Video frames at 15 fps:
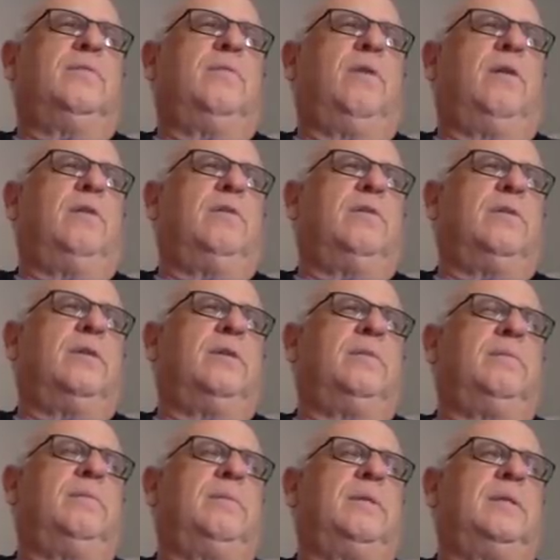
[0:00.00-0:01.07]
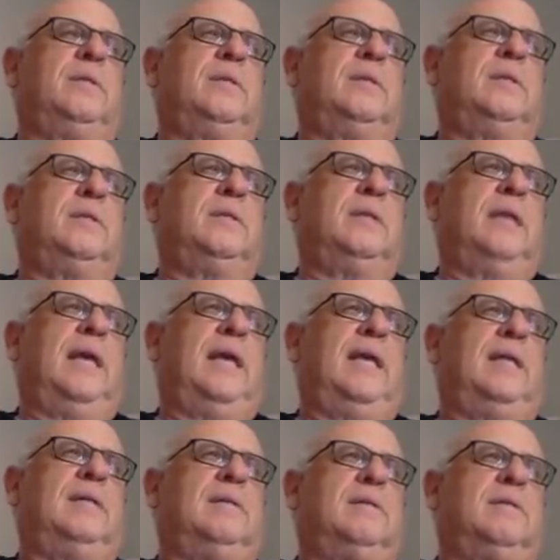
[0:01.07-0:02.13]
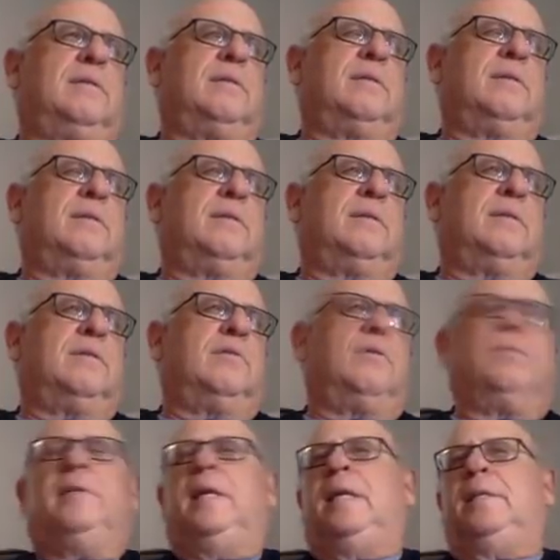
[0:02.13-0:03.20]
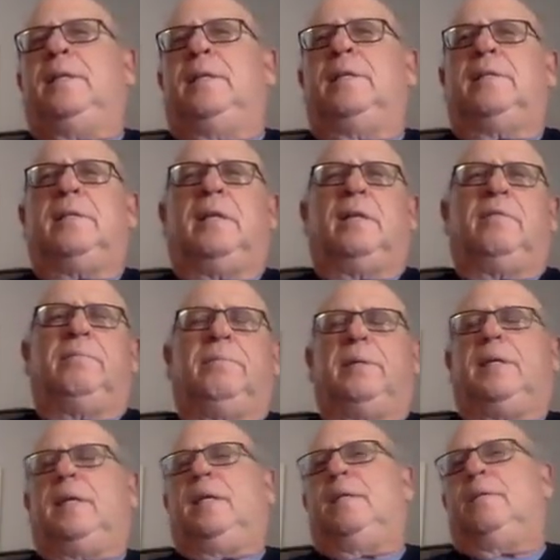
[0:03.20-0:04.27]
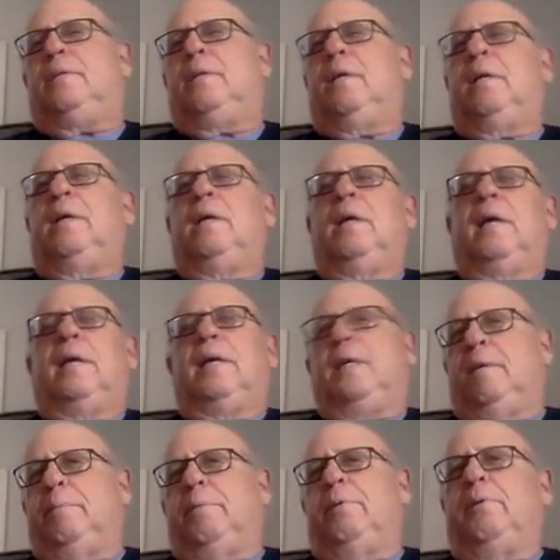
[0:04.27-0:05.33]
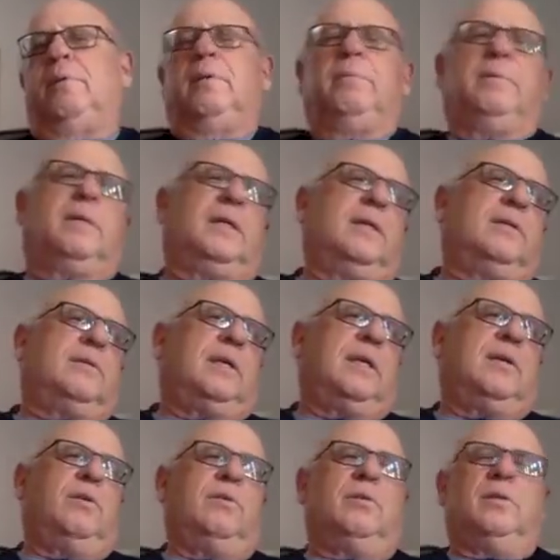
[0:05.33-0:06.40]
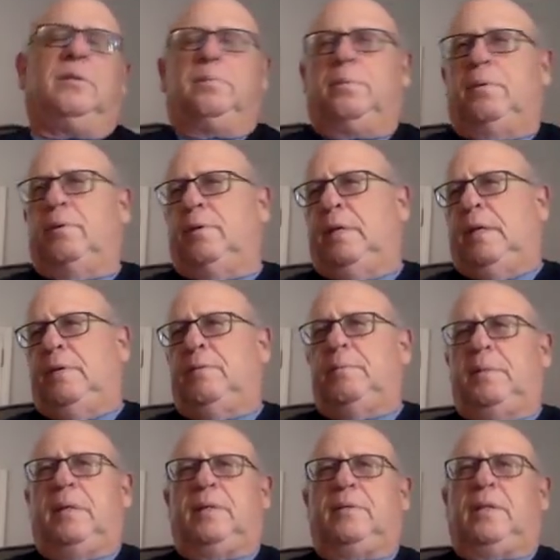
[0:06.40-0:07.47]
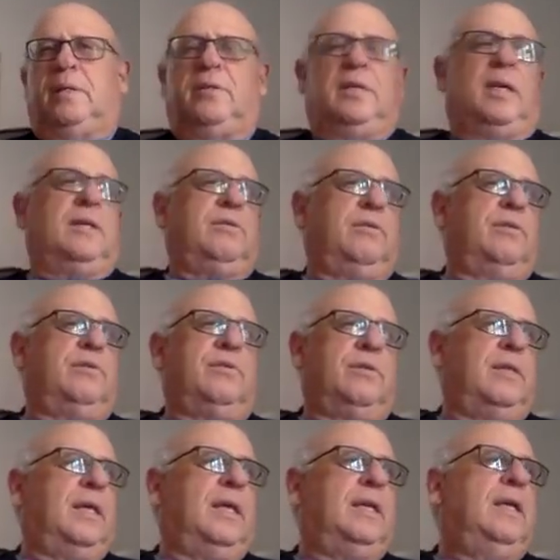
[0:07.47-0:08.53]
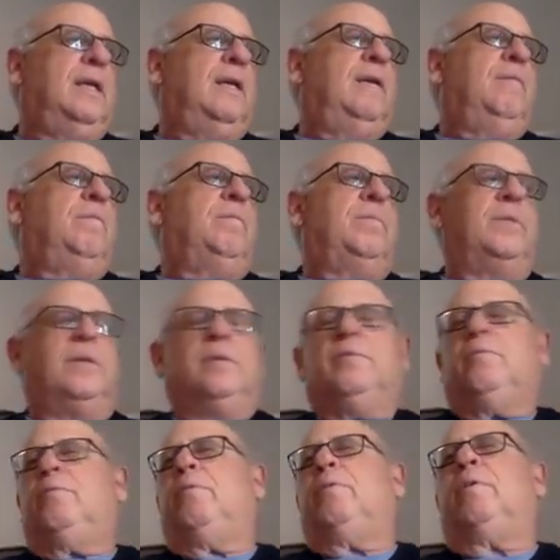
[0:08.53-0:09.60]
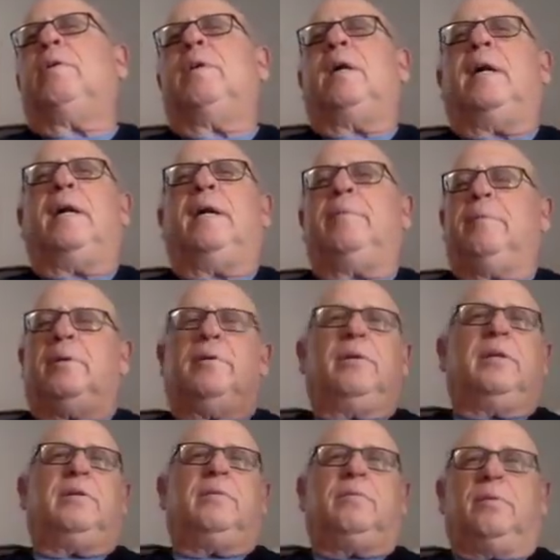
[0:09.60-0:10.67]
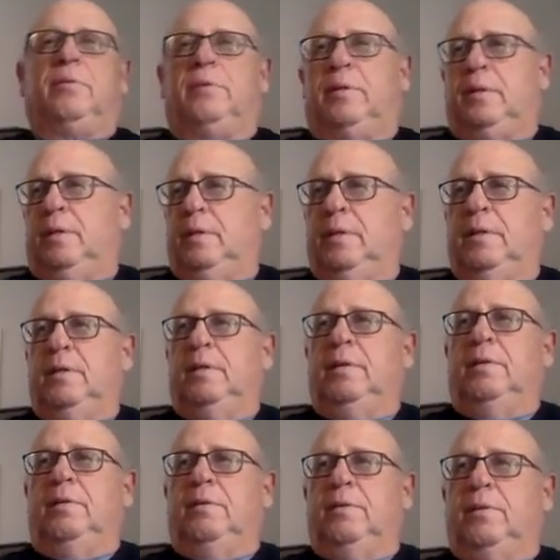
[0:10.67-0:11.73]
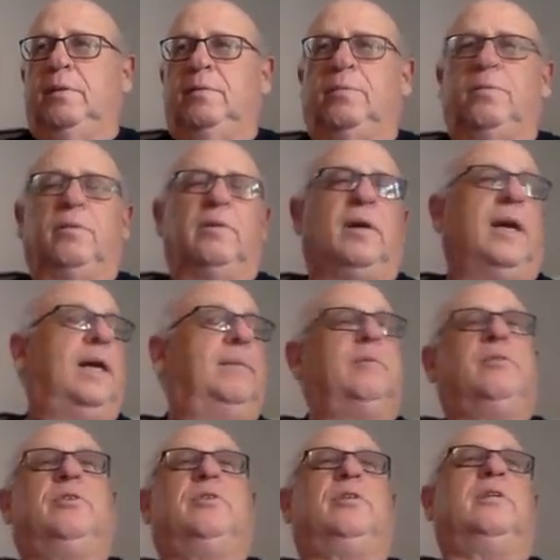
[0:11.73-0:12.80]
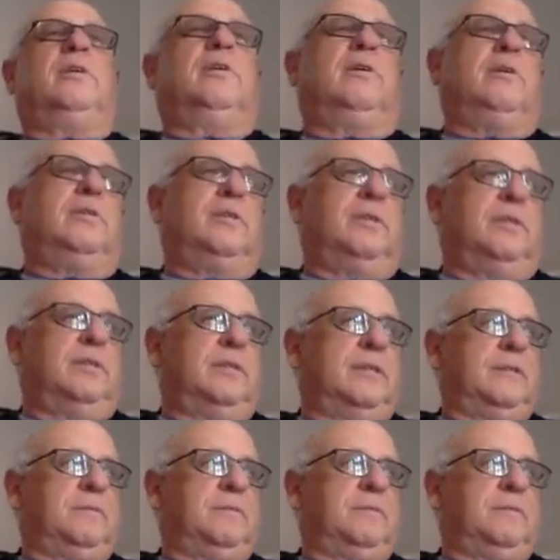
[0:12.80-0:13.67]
follow them as sort of an end in itself. Because I get up early, because I go to these programs, because I chant or this or that, therefore I am a great devotee, or therefore I am Krishna conscious.